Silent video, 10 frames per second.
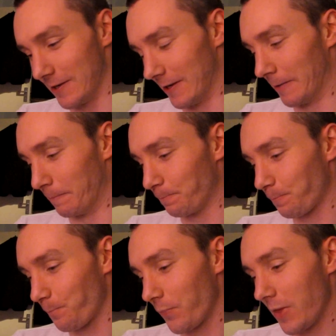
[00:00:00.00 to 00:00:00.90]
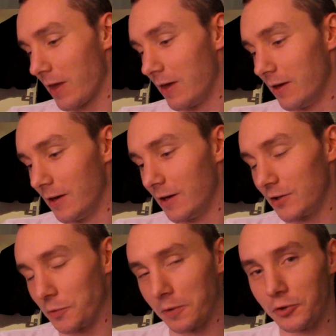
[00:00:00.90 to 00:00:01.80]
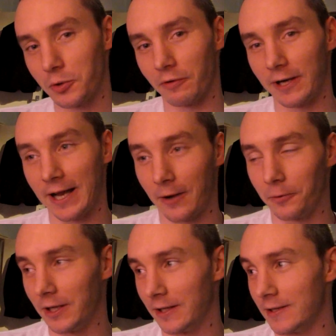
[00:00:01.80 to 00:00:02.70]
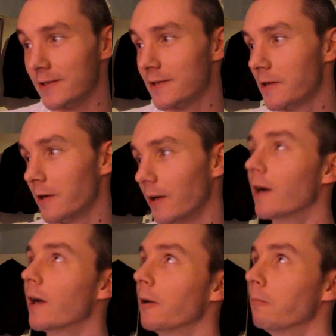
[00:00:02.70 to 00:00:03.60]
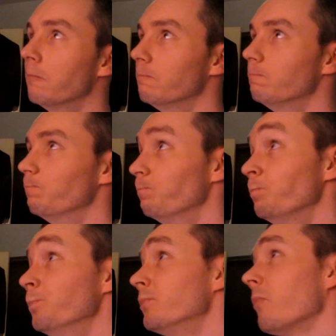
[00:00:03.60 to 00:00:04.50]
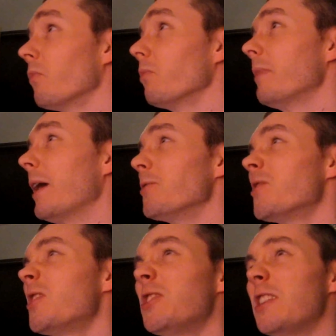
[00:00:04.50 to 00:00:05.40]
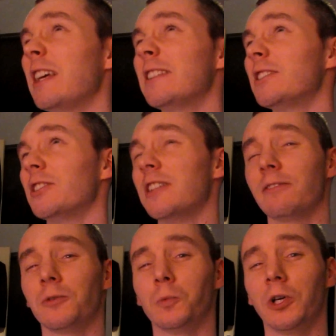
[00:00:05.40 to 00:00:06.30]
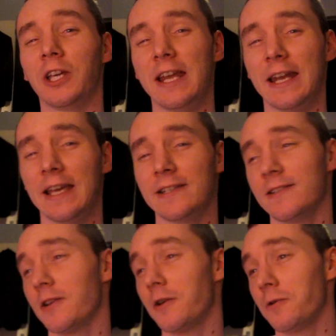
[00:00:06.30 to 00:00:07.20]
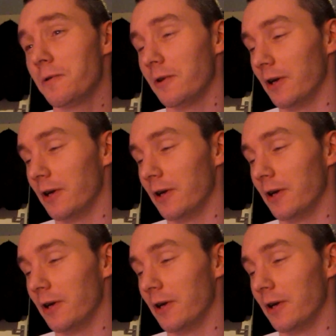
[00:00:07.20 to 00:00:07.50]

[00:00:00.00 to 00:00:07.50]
So what I'm doing right now is about 6 or 7 working days ago.